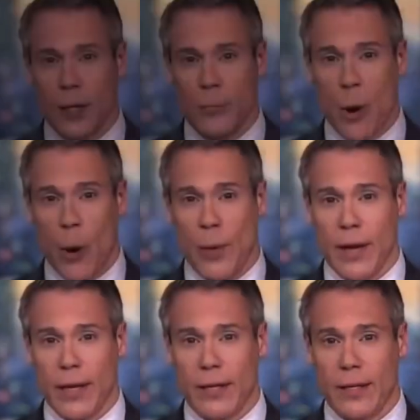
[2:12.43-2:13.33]
is never going to
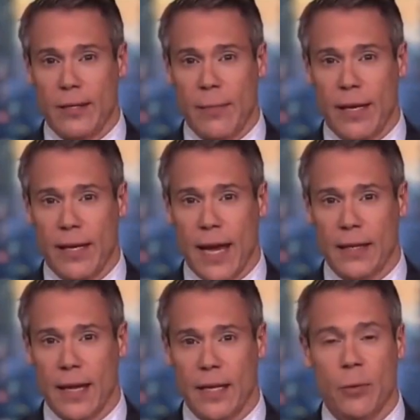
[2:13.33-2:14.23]
report, oh
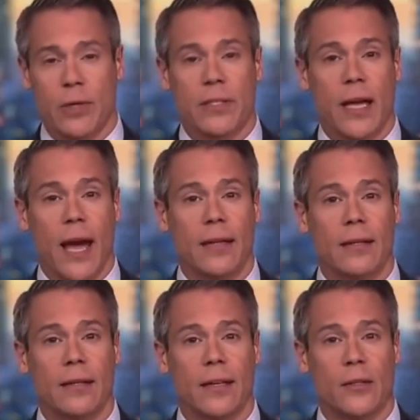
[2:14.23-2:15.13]
shit, we had a bit of trouble,
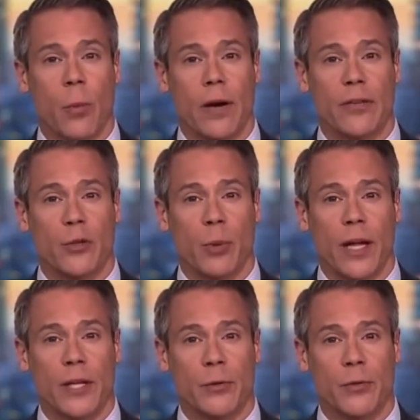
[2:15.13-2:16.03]
because then people wouldn't
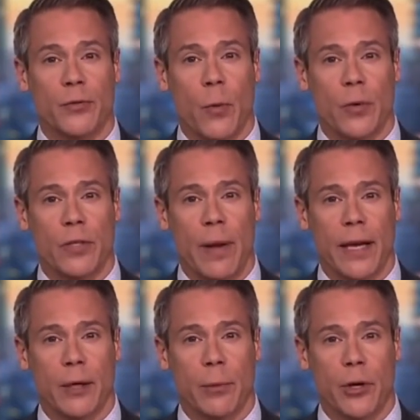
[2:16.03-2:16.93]
use them. People wouldn't
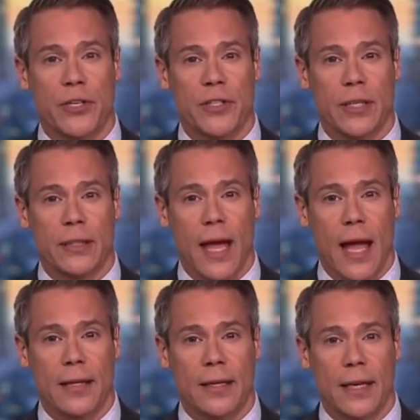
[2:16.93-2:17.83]
get on them. You would never
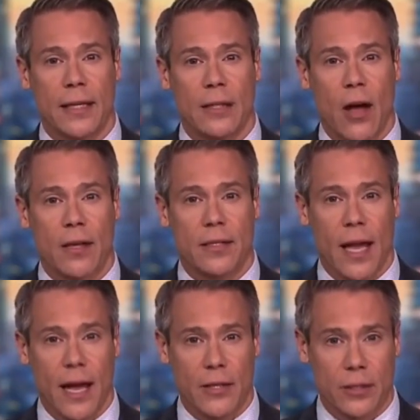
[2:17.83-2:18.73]
get in a car
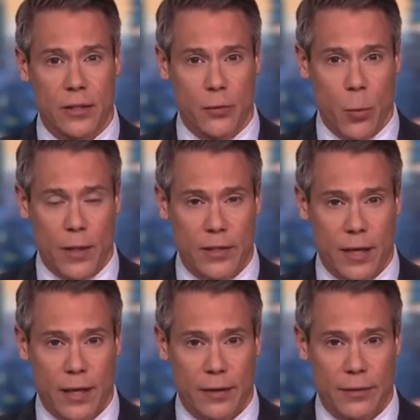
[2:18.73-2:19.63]
that eh, someone, the
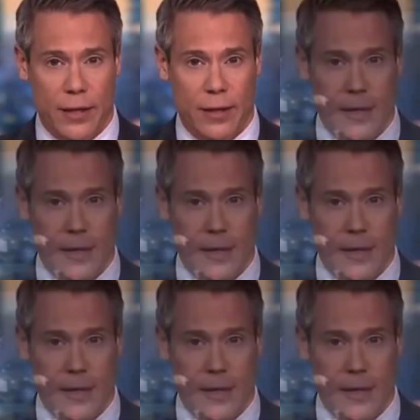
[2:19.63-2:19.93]
business said, yeah,